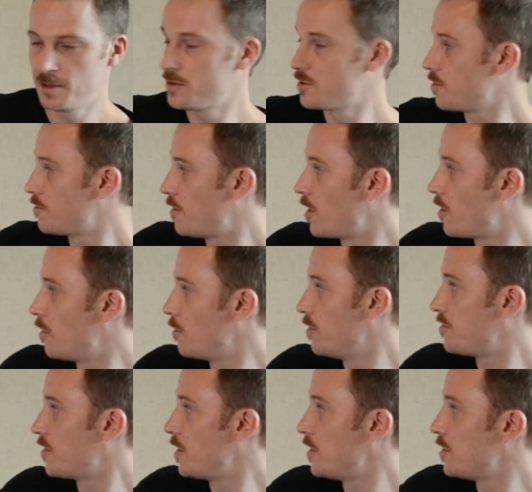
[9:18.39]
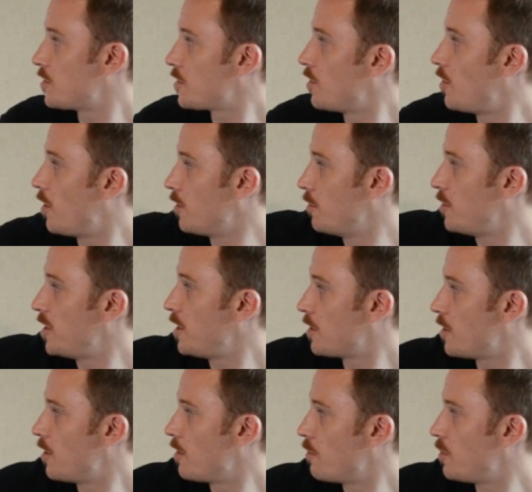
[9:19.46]
So far all we've done is column A,
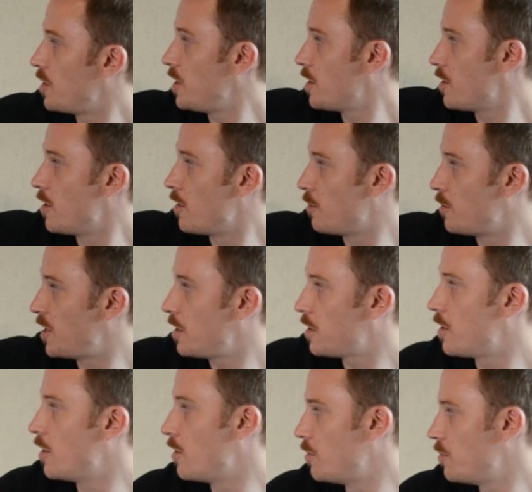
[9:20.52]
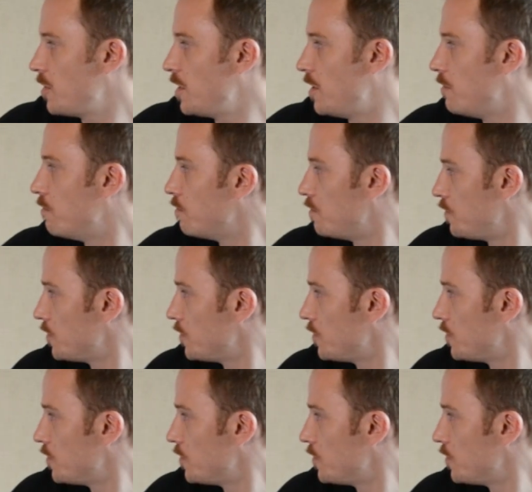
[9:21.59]
column B, column A, column B.